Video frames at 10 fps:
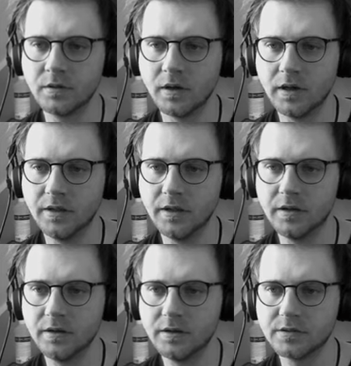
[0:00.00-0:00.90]
and
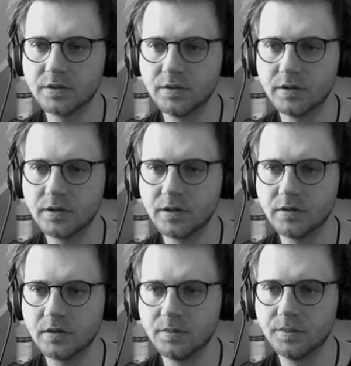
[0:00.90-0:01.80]
then it's going
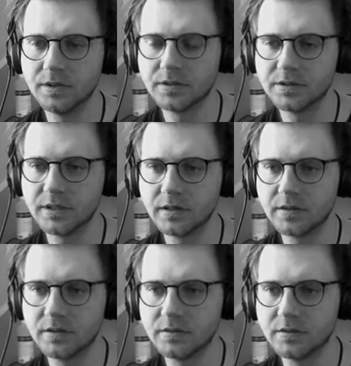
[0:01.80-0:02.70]
kilogram, meter,
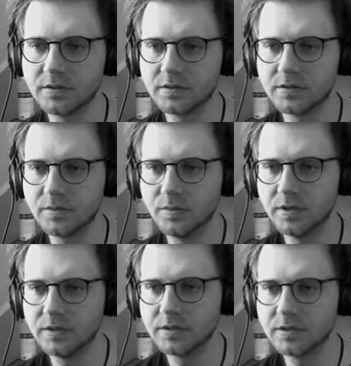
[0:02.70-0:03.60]
seconds. What
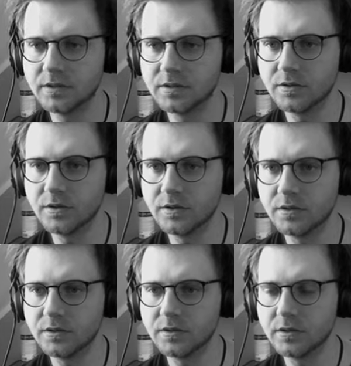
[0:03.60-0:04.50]
is the
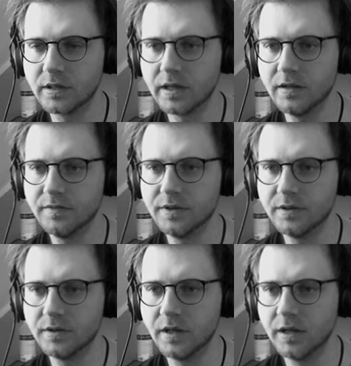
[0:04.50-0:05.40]
third?
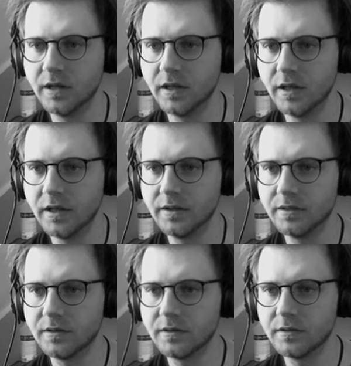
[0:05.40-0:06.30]
Kelvin. And
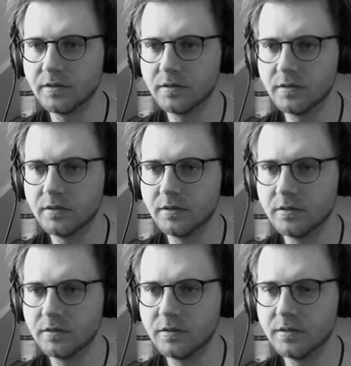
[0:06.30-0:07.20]

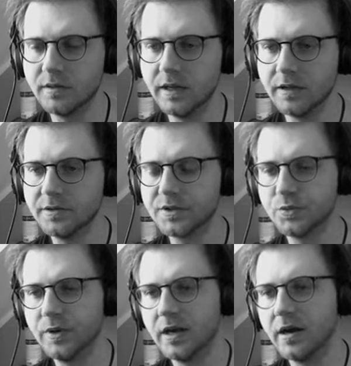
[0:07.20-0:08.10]
the other
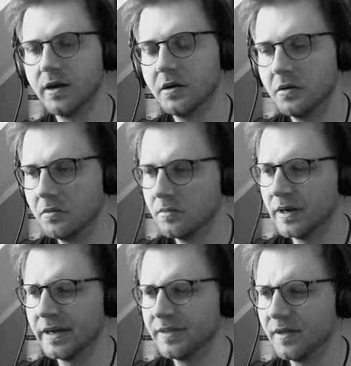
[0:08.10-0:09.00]
three are,
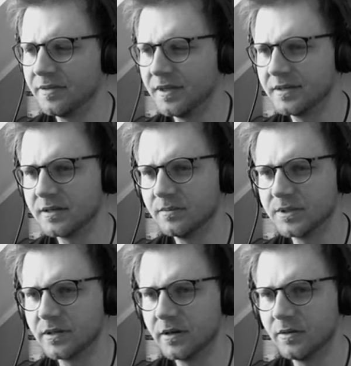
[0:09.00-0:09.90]
I think,
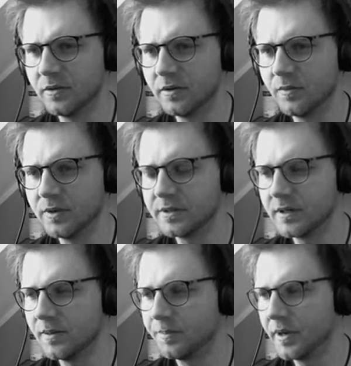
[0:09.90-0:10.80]
something with
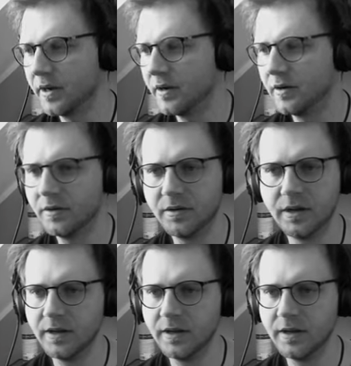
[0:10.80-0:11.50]
ampere,